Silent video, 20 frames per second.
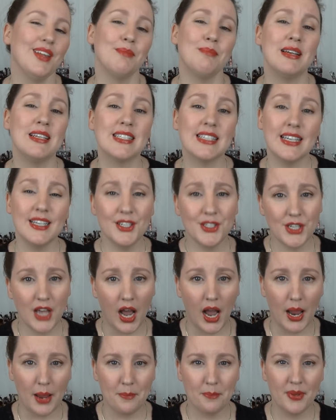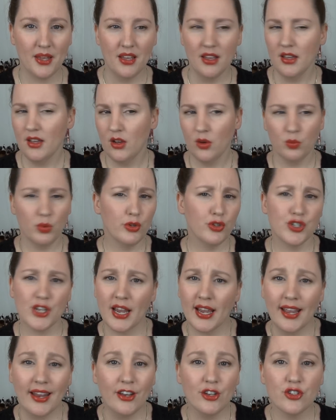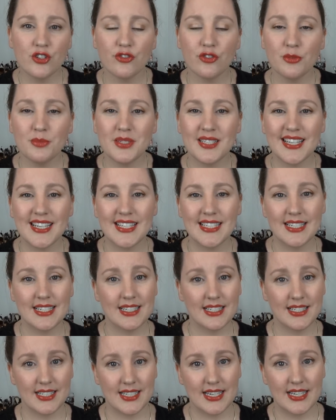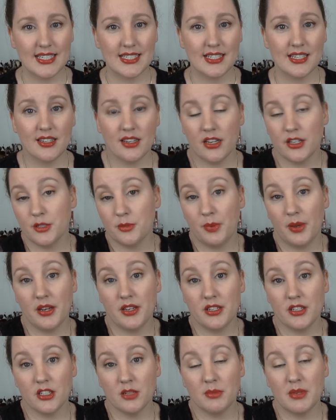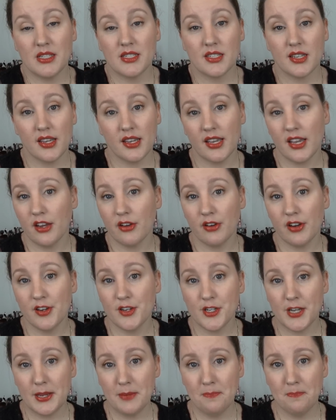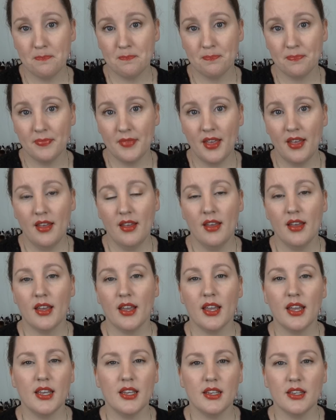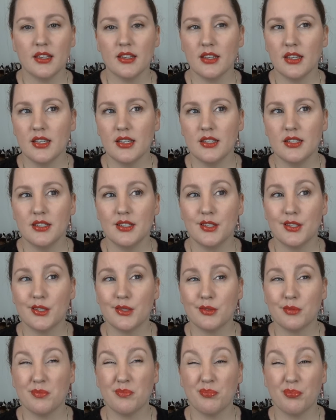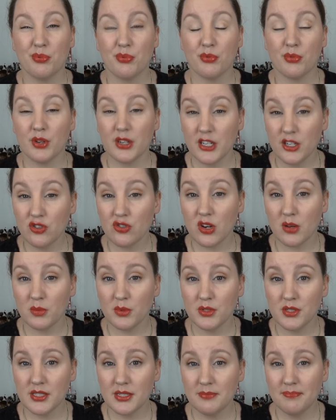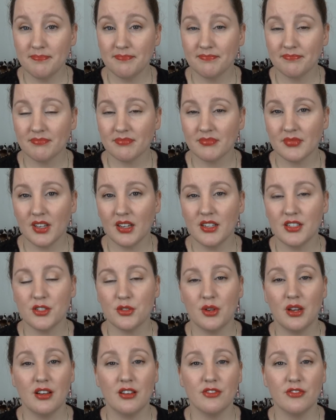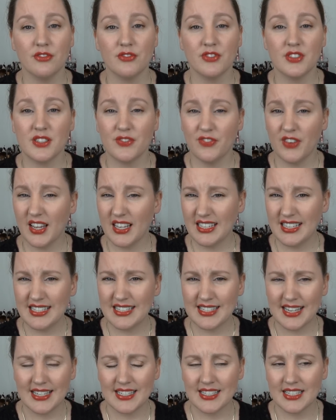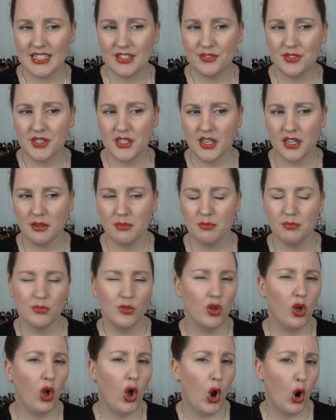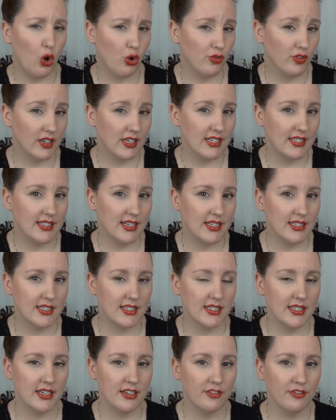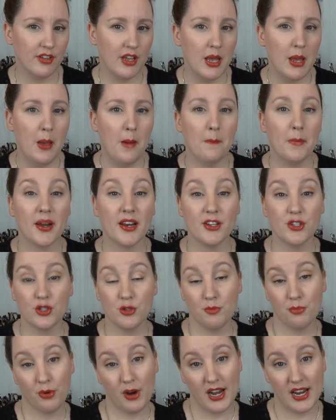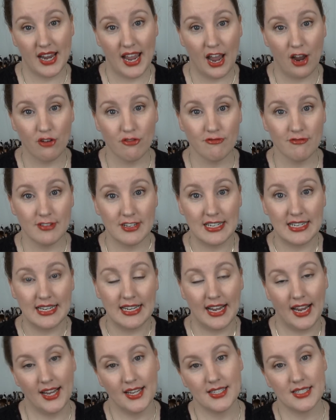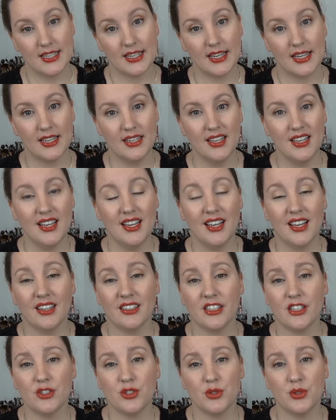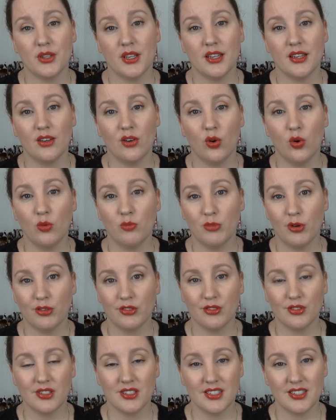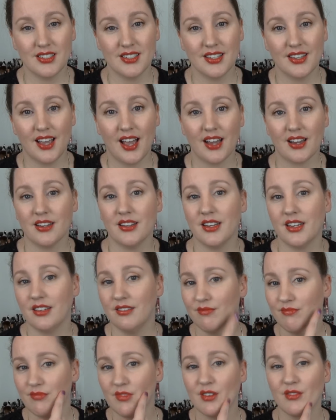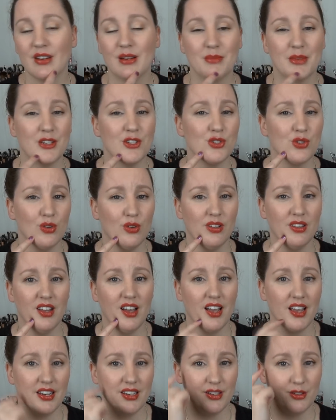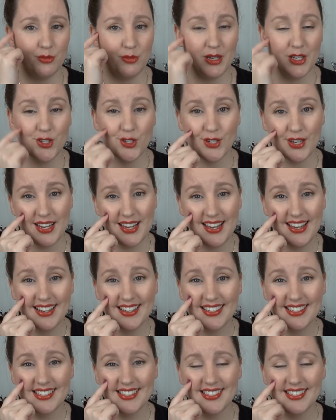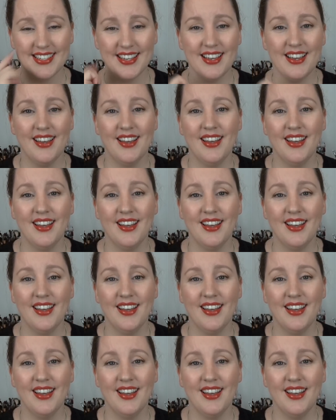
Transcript: My skin type will change from season to season and depending on my skincare regime. It is pretty troublesome. I do have fairly sensitive skin, not overly sensitive, but I do break out really easily and I do get hormonal cystic acne around my jawline and on my cheeks.